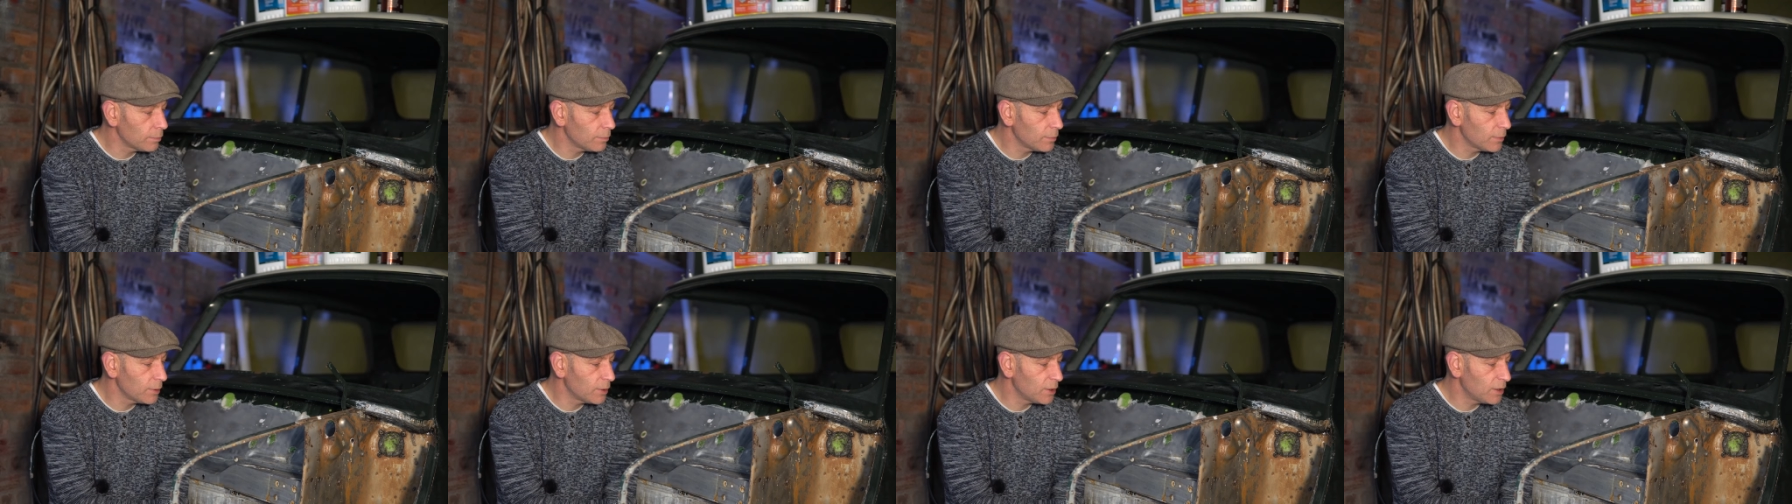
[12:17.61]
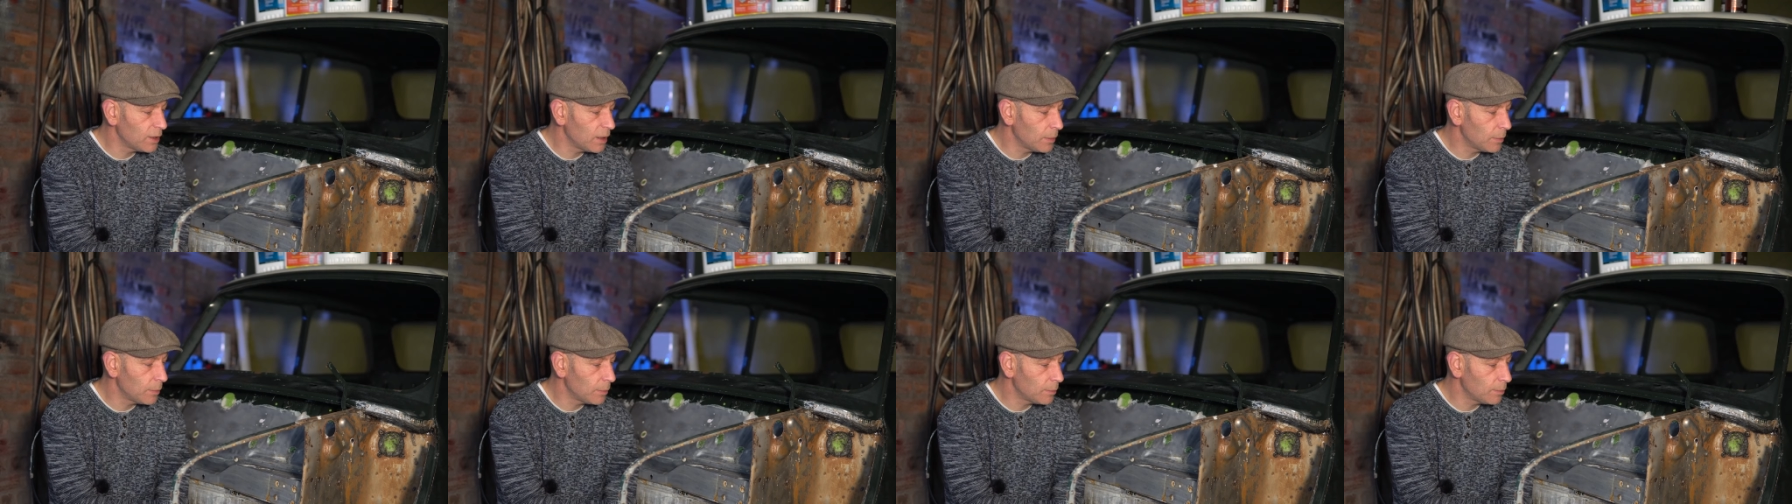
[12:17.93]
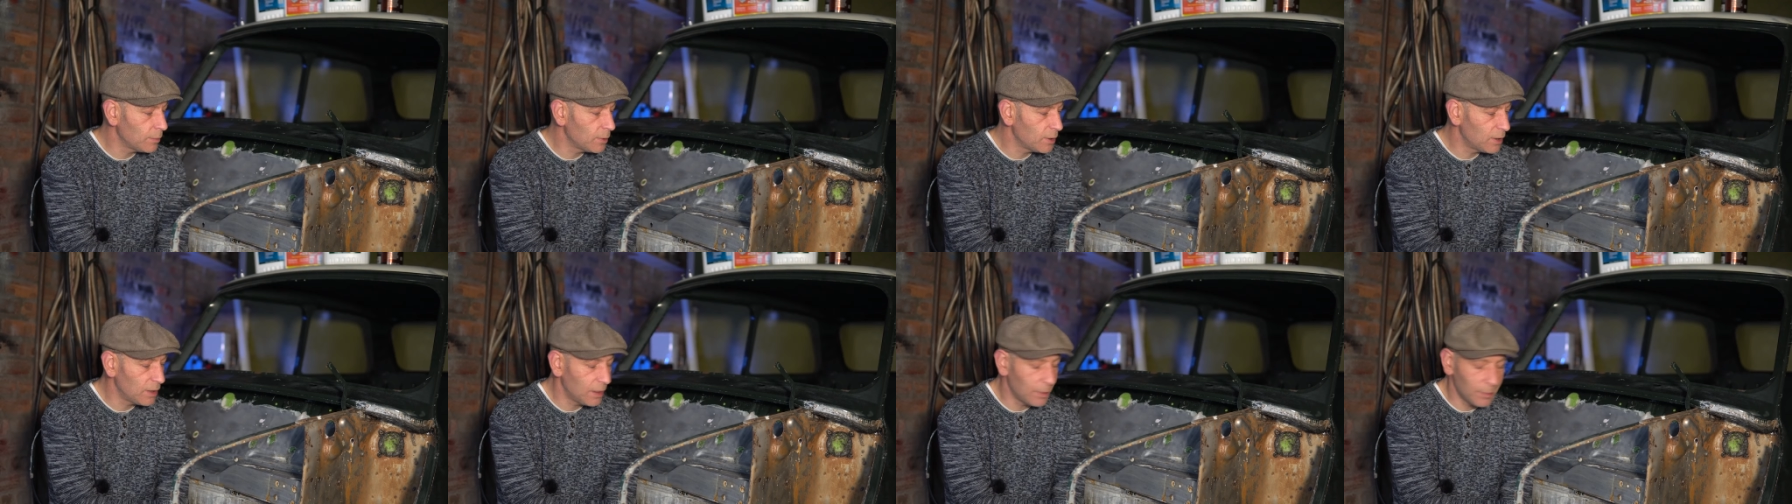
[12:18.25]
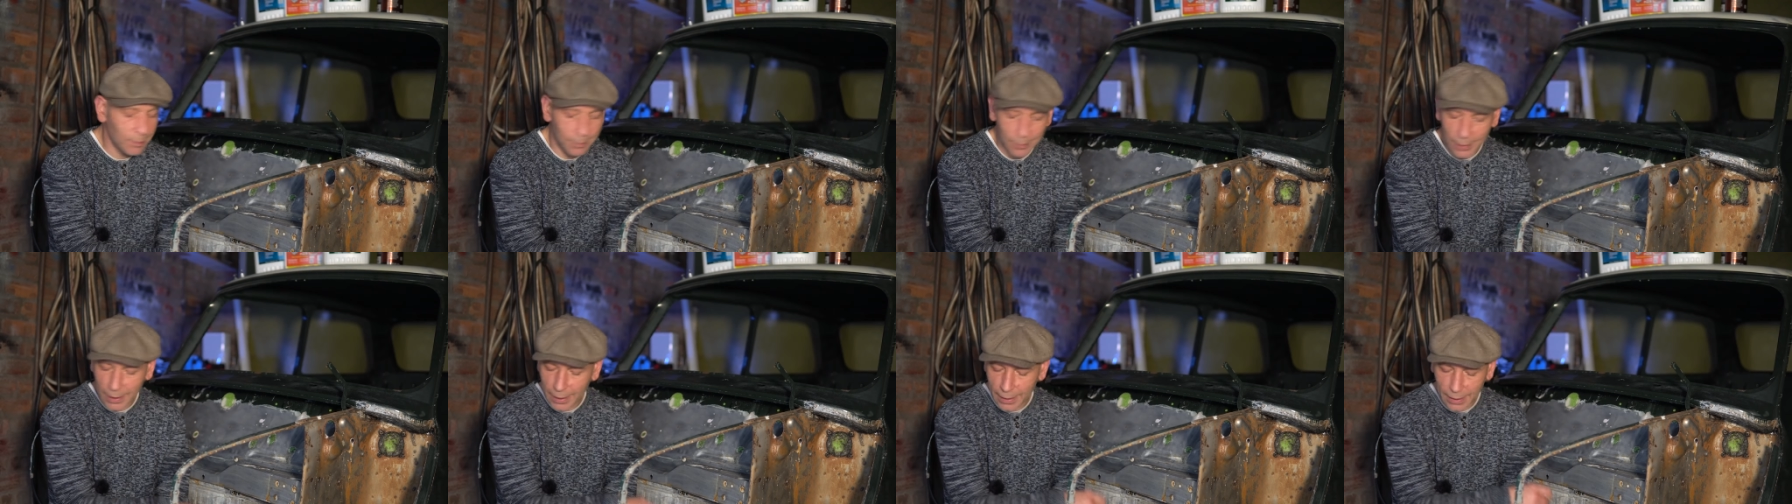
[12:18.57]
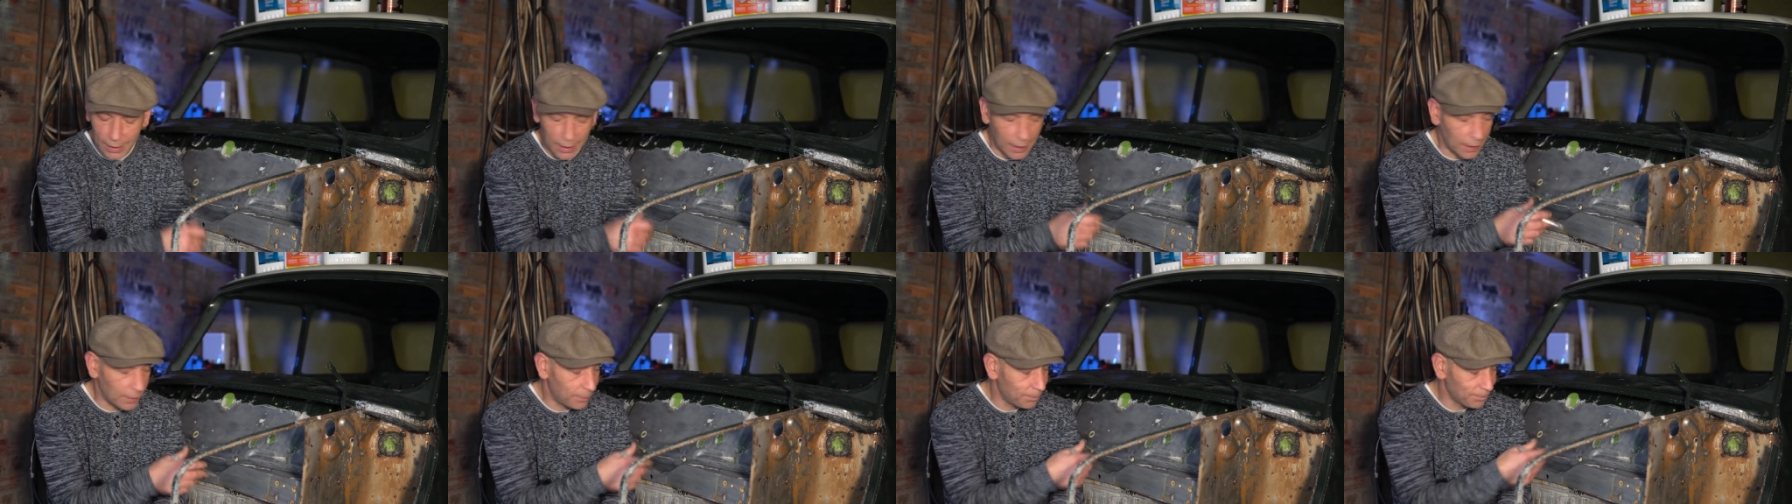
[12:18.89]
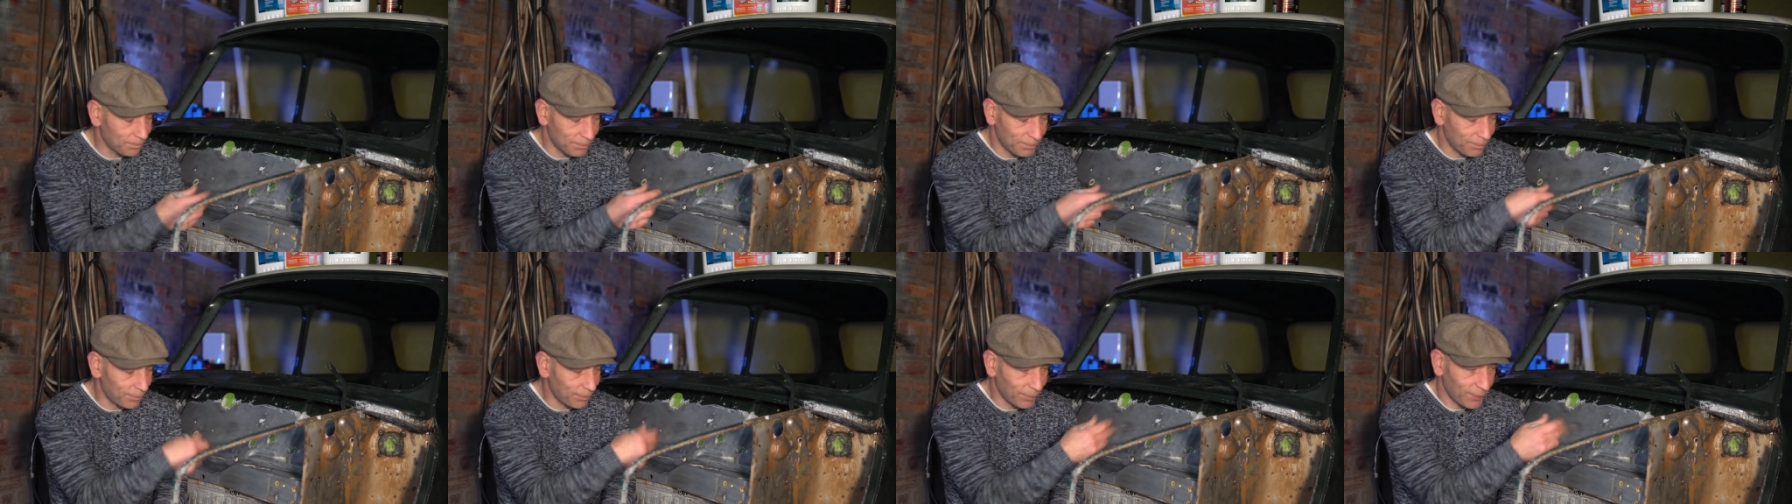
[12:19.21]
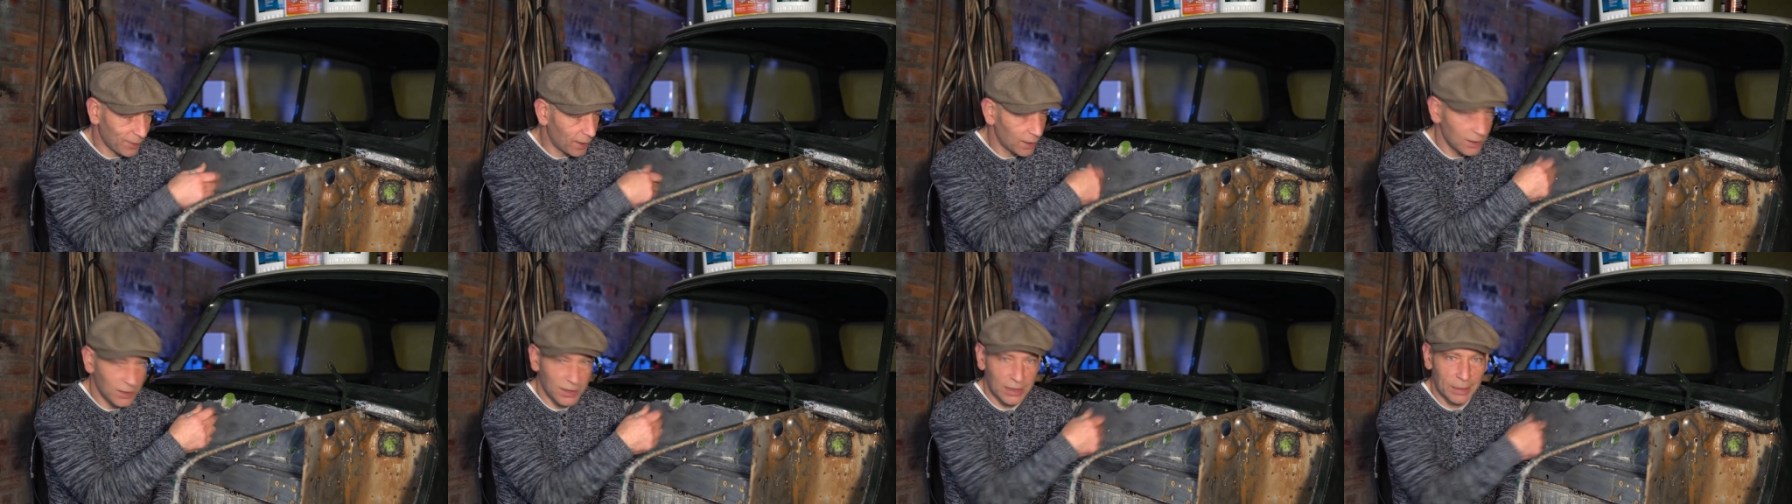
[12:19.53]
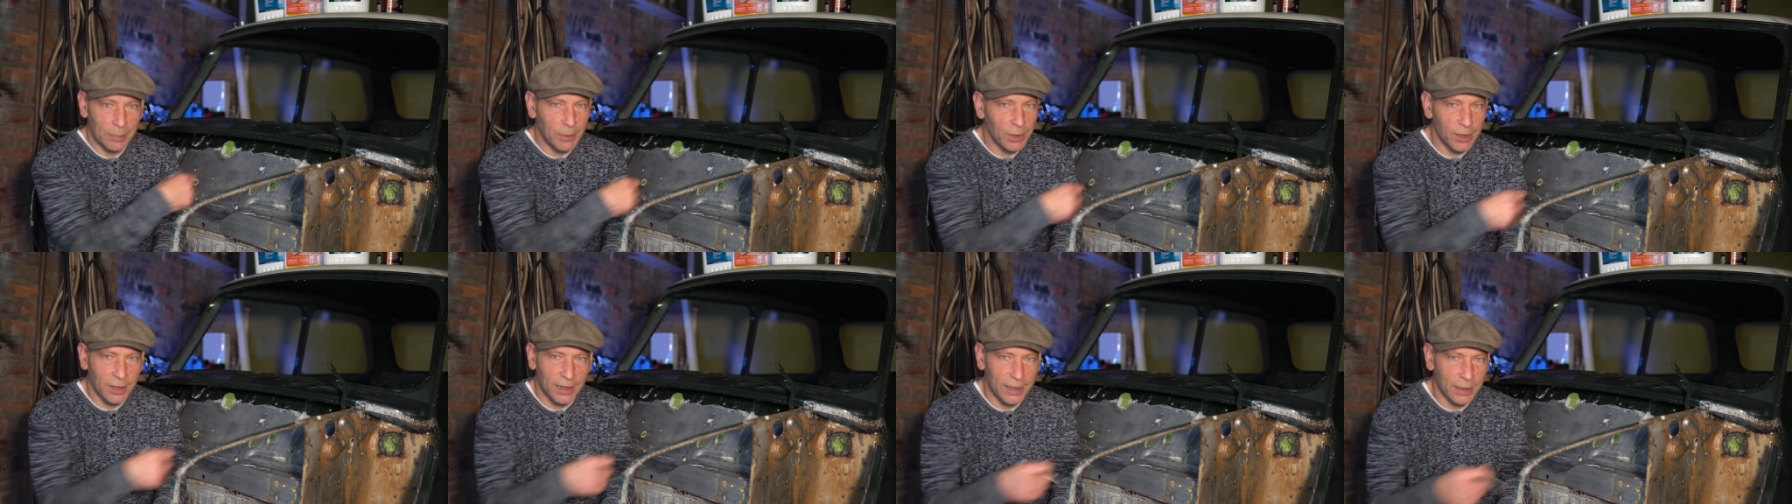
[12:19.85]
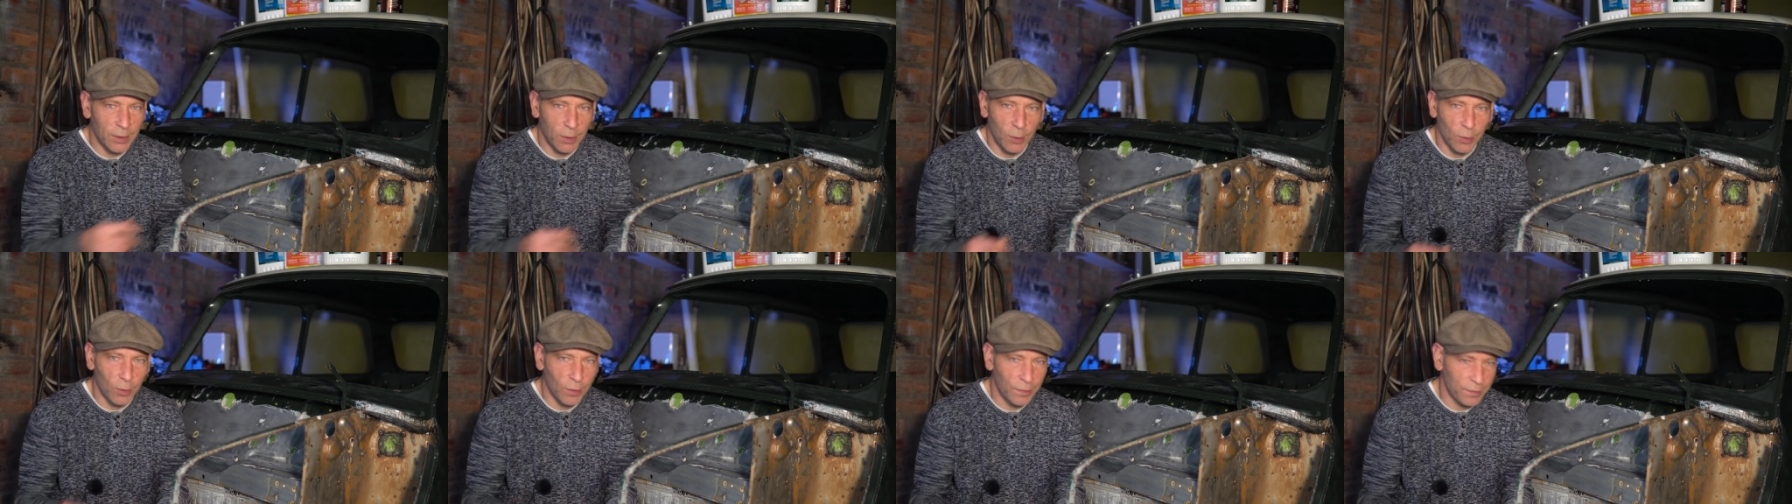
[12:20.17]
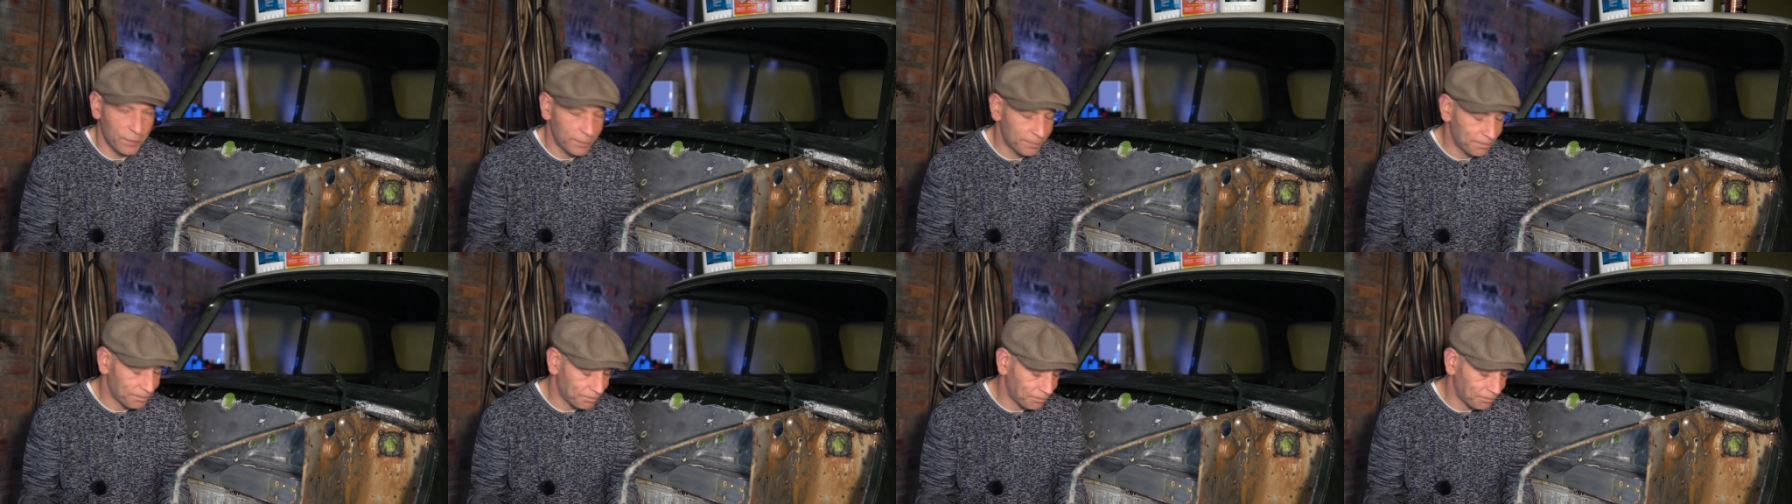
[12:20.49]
steam clean it off.